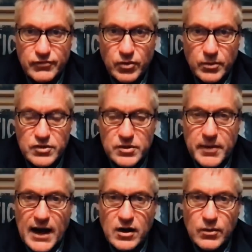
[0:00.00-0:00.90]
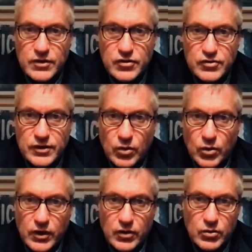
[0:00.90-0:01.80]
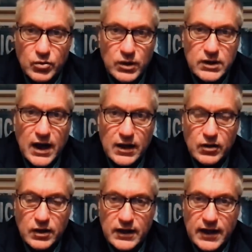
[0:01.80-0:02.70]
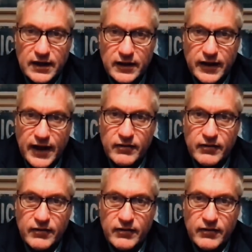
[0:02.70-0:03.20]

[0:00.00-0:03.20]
former tobacco industry lawyer who would not look at any of the